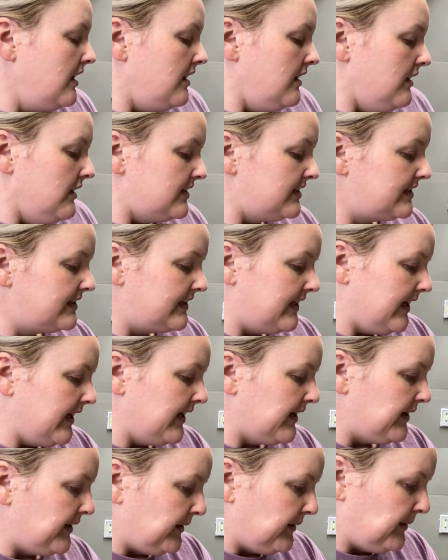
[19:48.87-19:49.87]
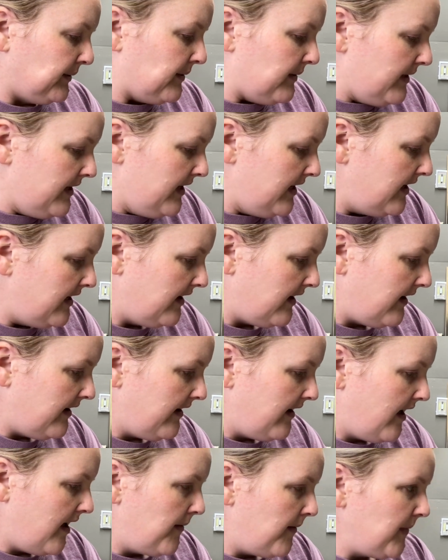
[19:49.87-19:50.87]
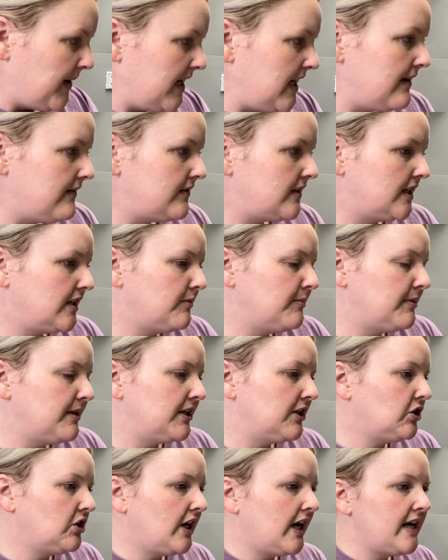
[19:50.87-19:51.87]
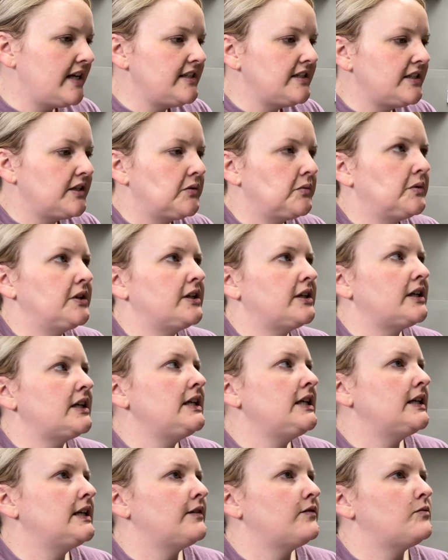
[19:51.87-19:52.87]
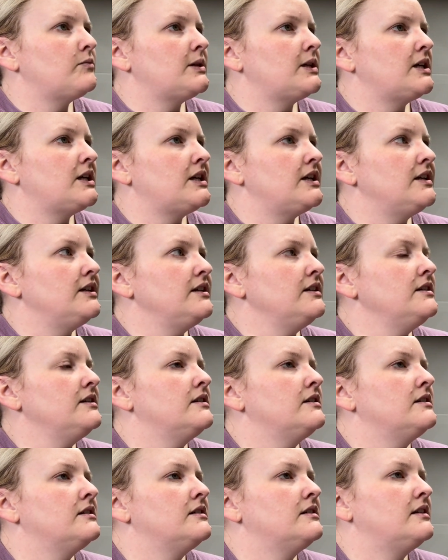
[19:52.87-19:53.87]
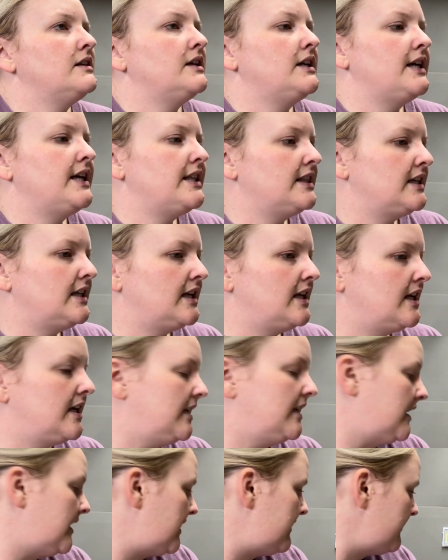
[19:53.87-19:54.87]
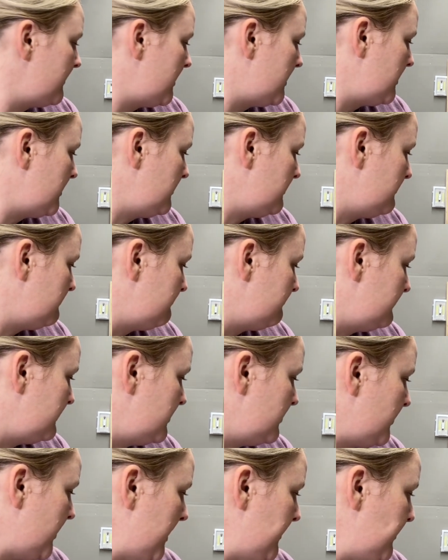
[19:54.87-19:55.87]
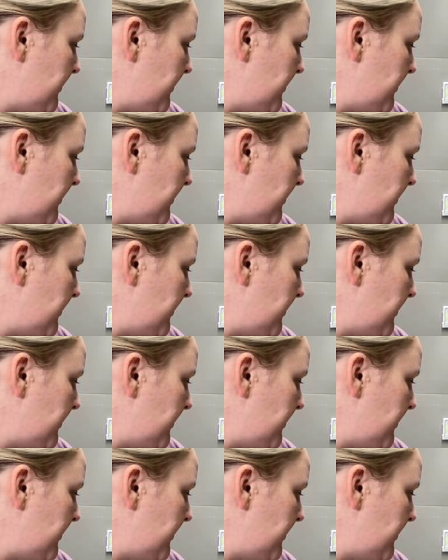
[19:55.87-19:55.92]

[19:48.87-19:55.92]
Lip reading: So, I have a little bit of grinding work ahead of me, and then I've got to scrape